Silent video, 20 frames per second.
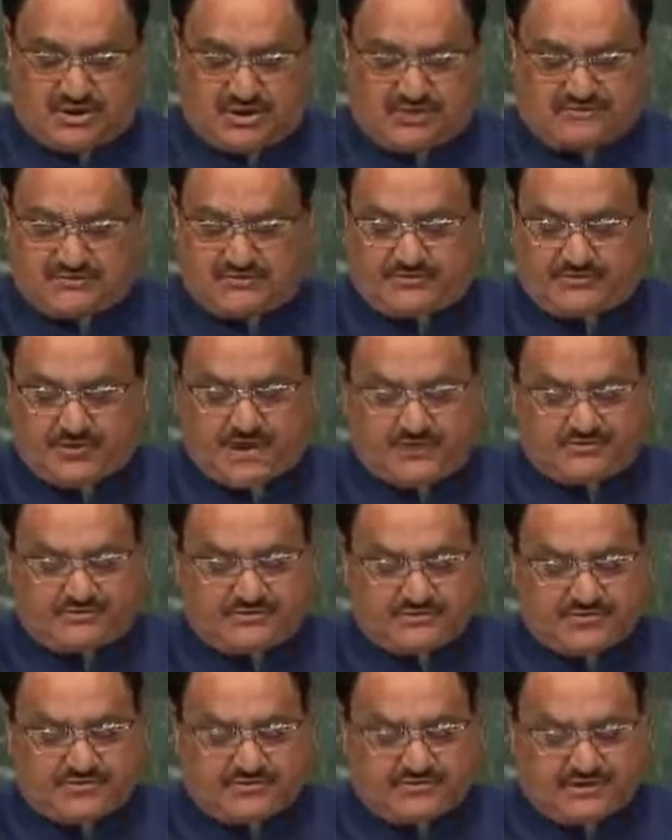of the
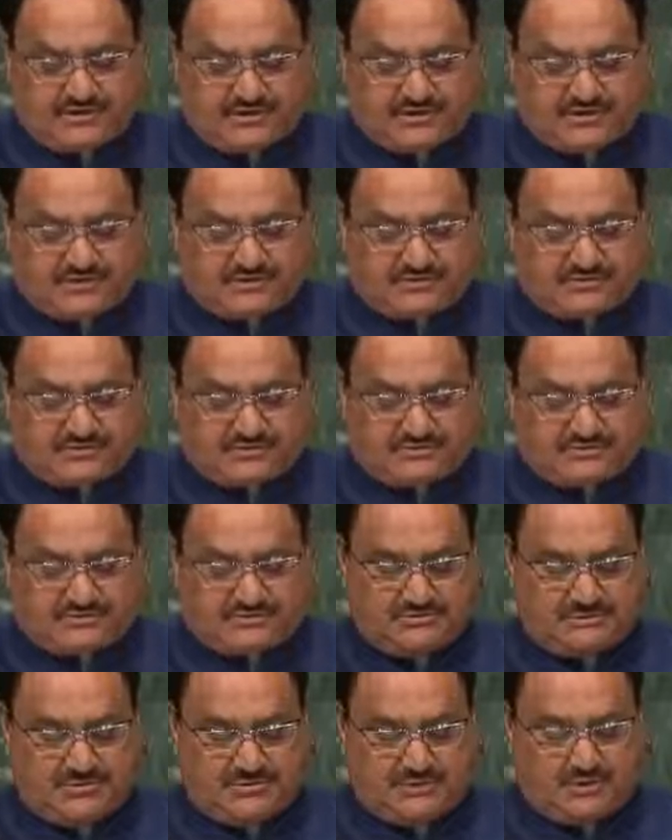draft
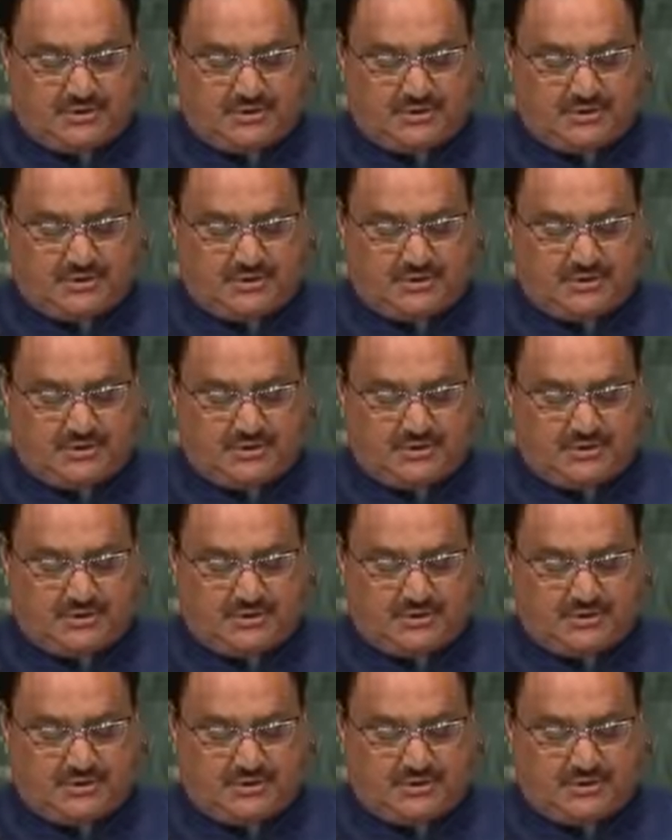declaration